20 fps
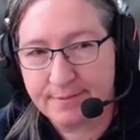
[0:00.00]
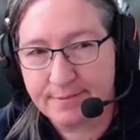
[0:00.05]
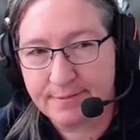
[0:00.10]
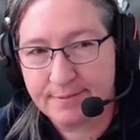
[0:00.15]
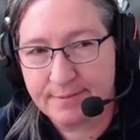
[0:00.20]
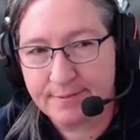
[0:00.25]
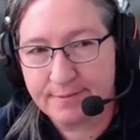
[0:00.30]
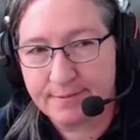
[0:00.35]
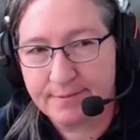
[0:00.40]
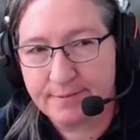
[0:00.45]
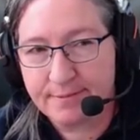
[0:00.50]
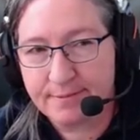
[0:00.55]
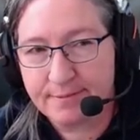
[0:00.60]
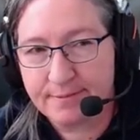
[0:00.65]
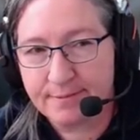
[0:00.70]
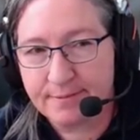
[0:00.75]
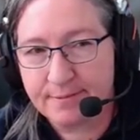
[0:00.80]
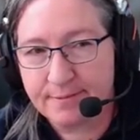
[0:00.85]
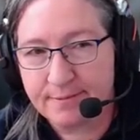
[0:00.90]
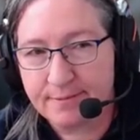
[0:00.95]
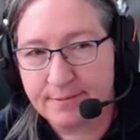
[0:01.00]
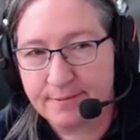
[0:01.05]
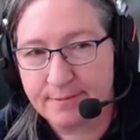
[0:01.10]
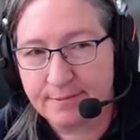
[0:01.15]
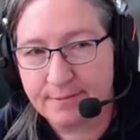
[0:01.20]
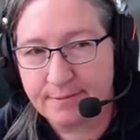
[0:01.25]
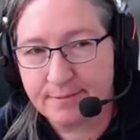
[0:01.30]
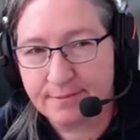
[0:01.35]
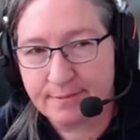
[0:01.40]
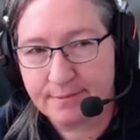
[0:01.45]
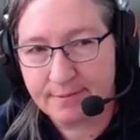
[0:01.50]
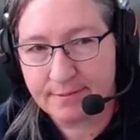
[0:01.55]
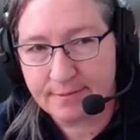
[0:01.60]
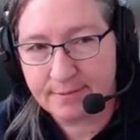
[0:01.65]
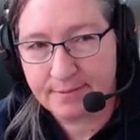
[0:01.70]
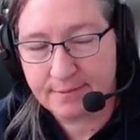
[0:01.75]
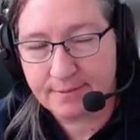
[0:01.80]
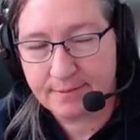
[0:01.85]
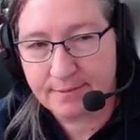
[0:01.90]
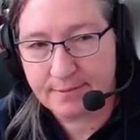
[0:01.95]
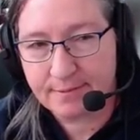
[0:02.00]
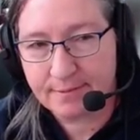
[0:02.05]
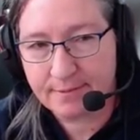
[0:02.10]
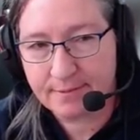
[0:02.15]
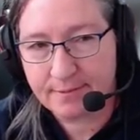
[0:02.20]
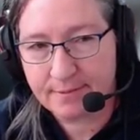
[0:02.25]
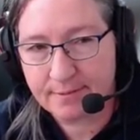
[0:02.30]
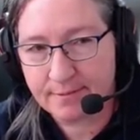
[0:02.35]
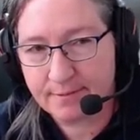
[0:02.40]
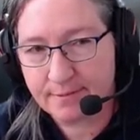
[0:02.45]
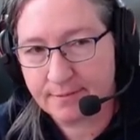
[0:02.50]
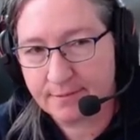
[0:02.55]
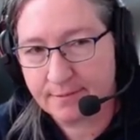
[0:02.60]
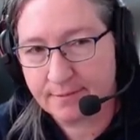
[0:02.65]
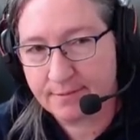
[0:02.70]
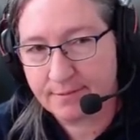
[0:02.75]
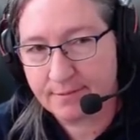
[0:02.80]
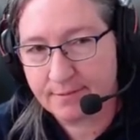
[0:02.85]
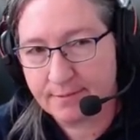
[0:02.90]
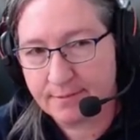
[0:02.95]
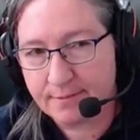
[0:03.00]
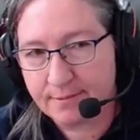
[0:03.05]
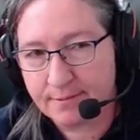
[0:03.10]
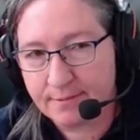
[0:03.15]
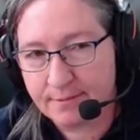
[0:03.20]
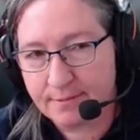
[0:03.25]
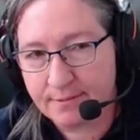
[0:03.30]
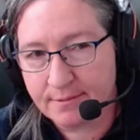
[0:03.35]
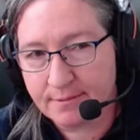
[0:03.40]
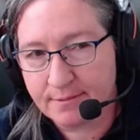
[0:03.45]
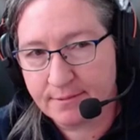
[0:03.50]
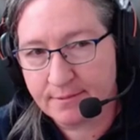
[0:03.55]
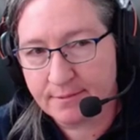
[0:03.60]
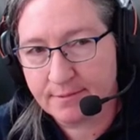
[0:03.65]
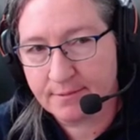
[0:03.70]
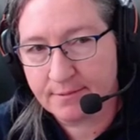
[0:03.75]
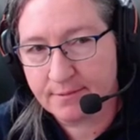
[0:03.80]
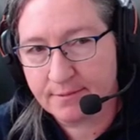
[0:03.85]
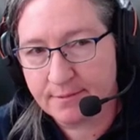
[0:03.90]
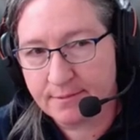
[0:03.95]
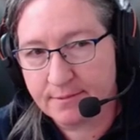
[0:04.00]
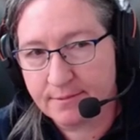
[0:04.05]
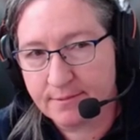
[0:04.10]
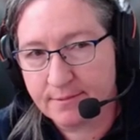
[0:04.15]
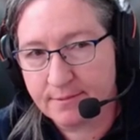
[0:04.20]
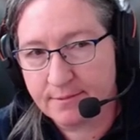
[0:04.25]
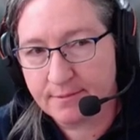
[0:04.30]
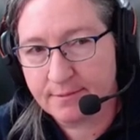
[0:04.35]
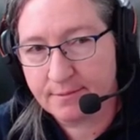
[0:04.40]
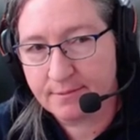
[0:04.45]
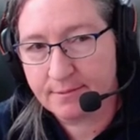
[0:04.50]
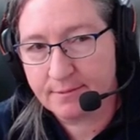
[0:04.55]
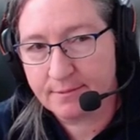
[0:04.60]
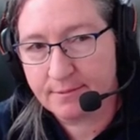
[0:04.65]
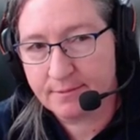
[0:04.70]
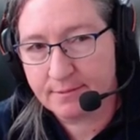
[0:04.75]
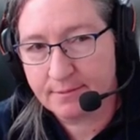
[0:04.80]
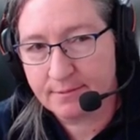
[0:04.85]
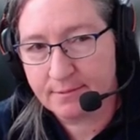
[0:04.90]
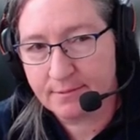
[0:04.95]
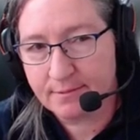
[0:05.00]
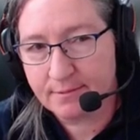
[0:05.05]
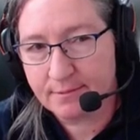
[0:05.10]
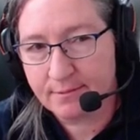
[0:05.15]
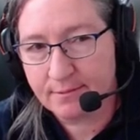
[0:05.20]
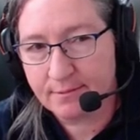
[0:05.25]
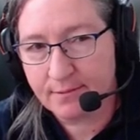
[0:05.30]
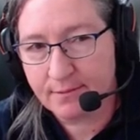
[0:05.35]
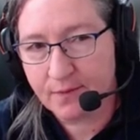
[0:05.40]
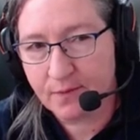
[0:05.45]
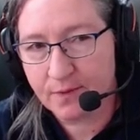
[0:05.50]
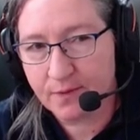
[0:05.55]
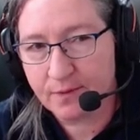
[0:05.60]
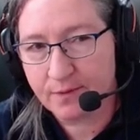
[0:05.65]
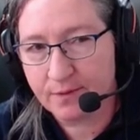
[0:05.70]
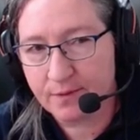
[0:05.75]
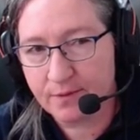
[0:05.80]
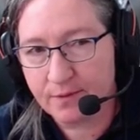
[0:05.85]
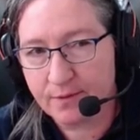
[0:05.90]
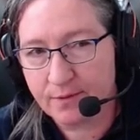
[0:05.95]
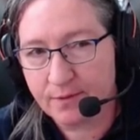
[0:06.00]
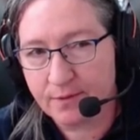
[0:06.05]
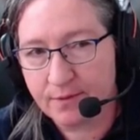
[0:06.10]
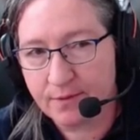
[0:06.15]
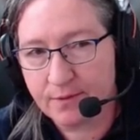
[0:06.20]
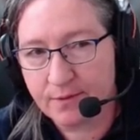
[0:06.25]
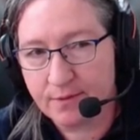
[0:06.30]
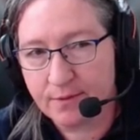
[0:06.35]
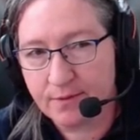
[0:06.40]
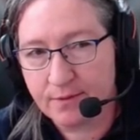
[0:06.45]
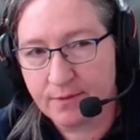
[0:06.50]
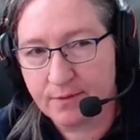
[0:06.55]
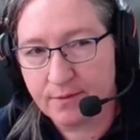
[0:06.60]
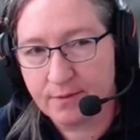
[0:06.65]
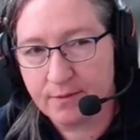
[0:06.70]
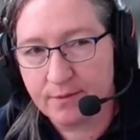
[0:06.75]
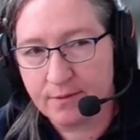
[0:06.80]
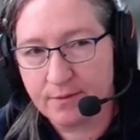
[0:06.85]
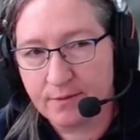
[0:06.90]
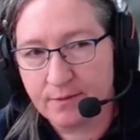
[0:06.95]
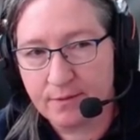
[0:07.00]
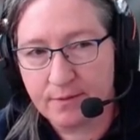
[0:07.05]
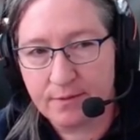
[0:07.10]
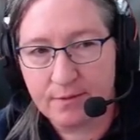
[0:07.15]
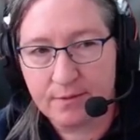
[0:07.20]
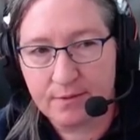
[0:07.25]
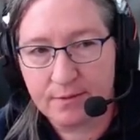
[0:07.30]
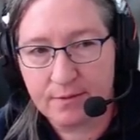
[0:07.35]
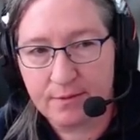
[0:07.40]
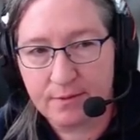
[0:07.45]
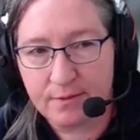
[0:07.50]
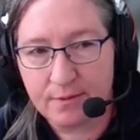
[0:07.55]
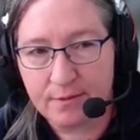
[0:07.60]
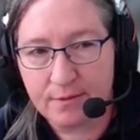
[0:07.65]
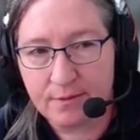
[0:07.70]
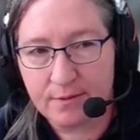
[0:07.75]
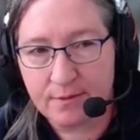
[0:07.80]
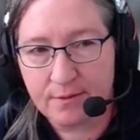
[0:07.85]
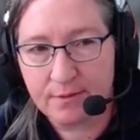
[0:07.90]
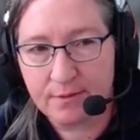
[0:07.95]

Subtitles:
This person isn't speaking.